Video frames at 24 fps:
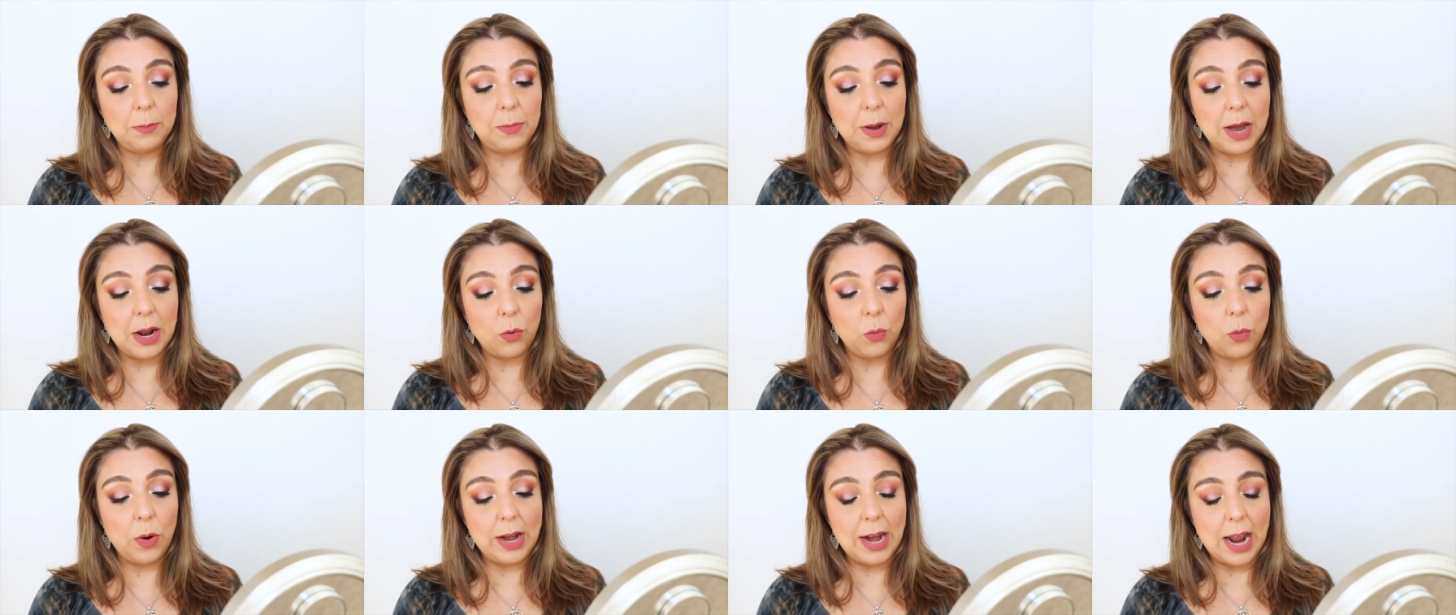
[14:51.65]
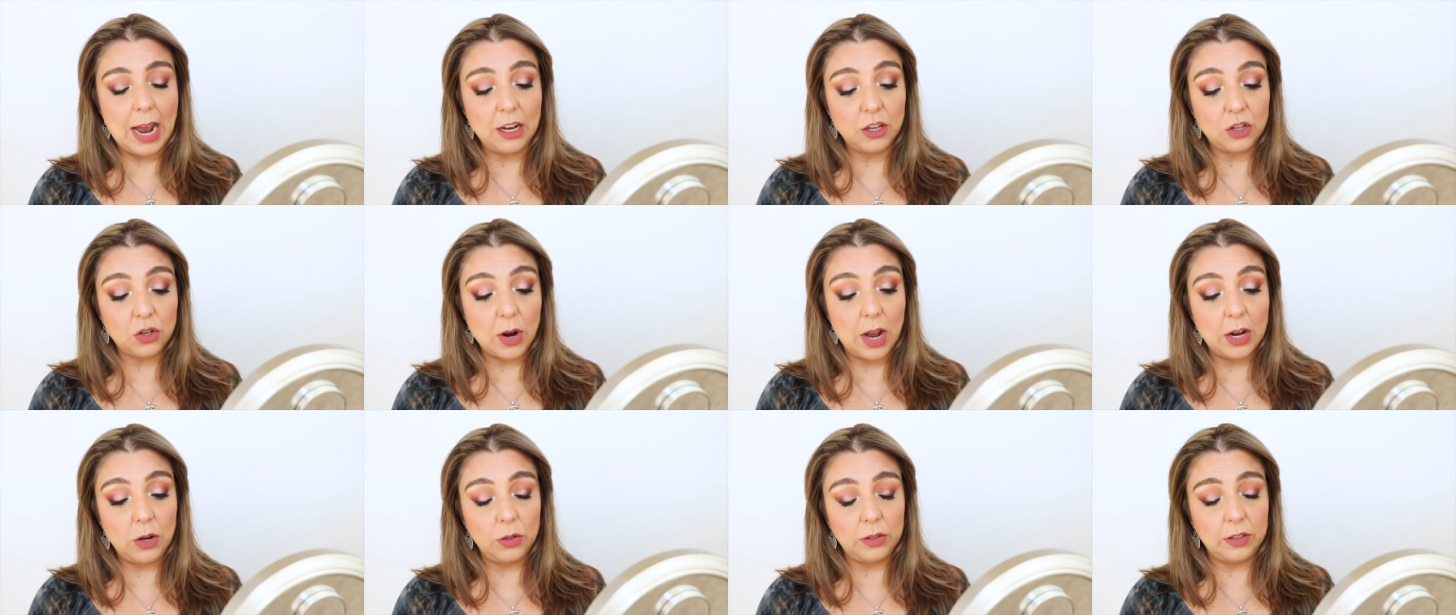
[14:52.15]
But when I
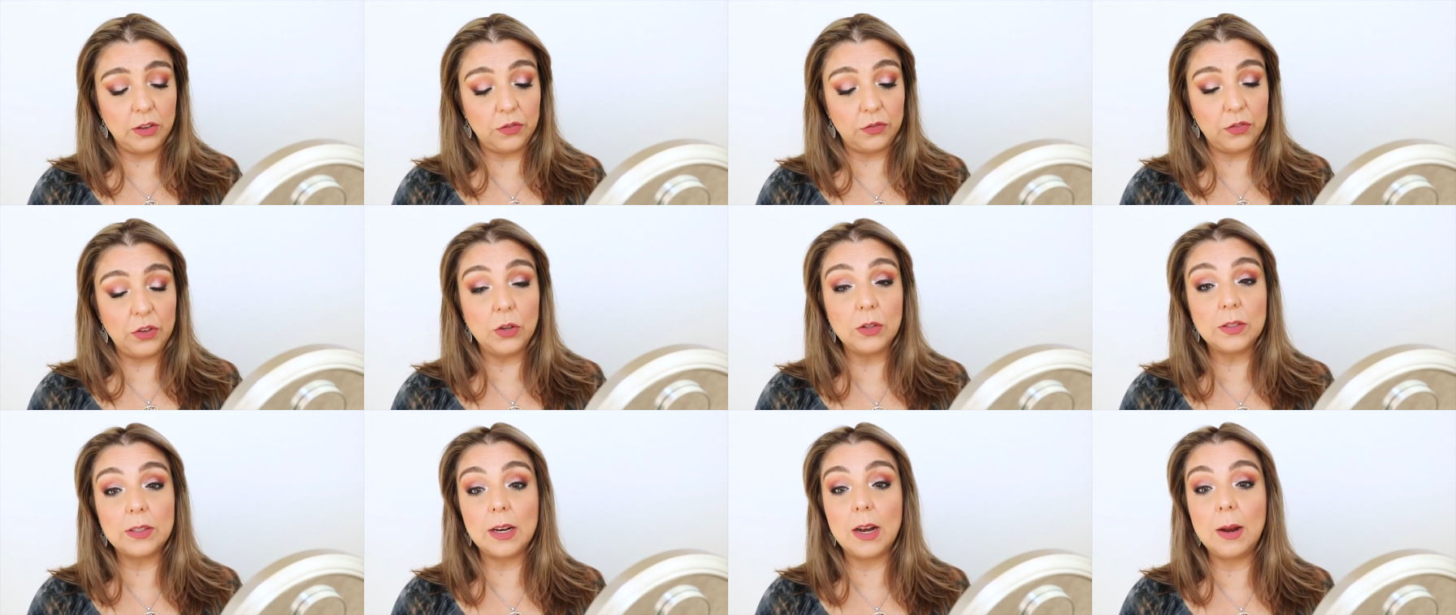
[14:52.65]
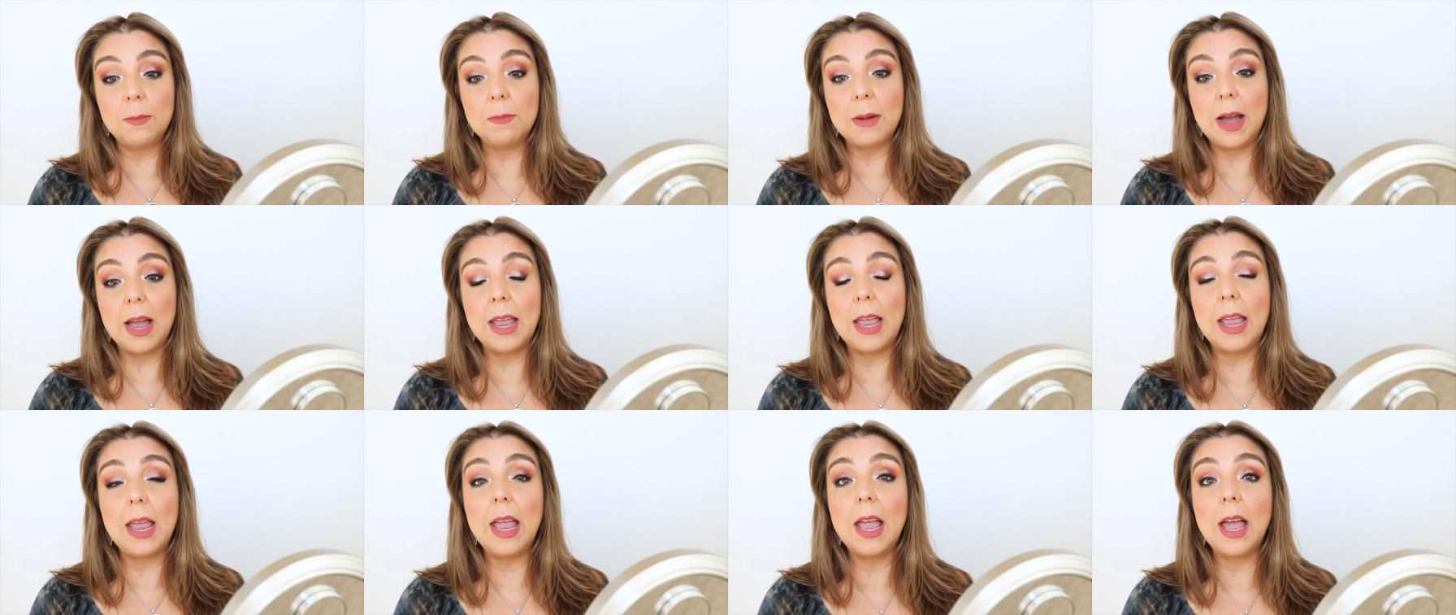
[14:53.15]
try to diffuse it in
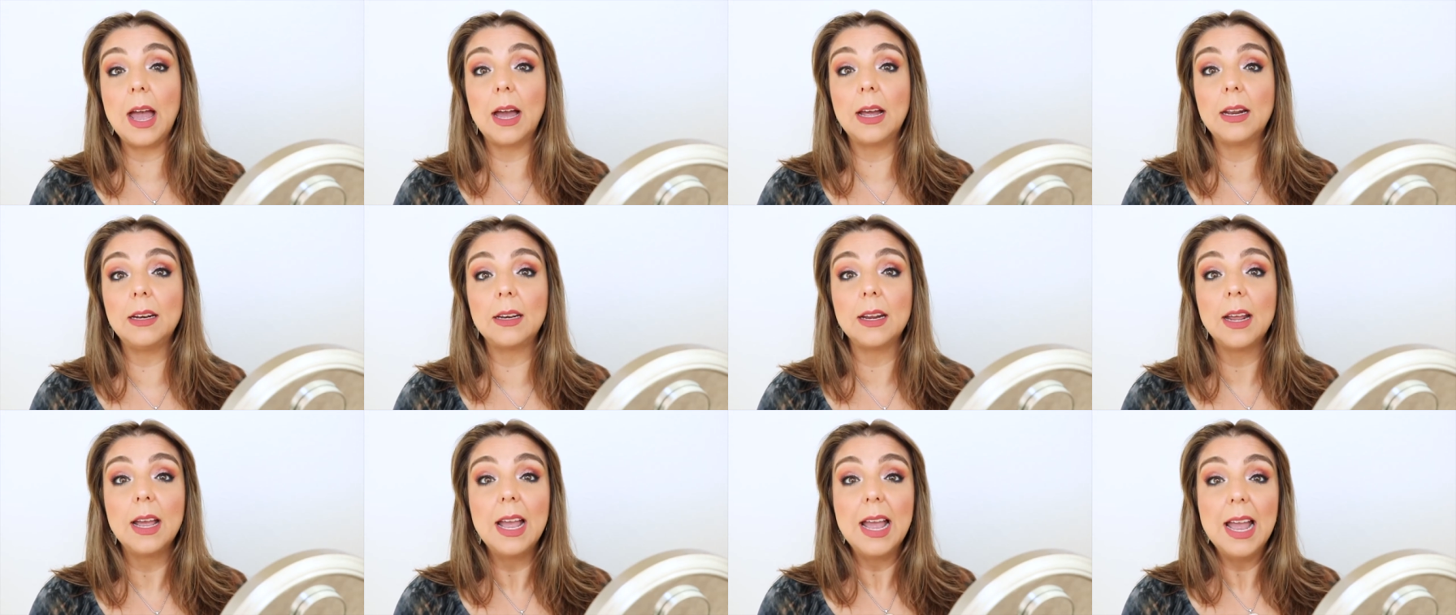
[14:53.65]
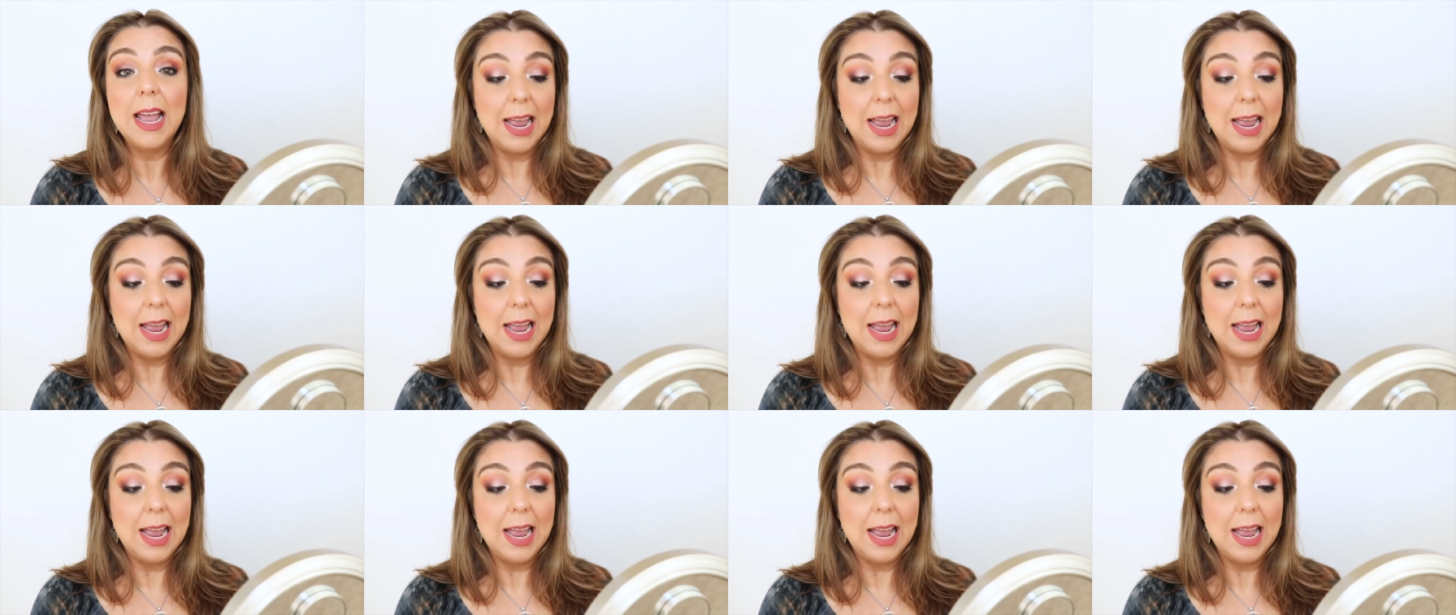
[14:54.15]
my hand,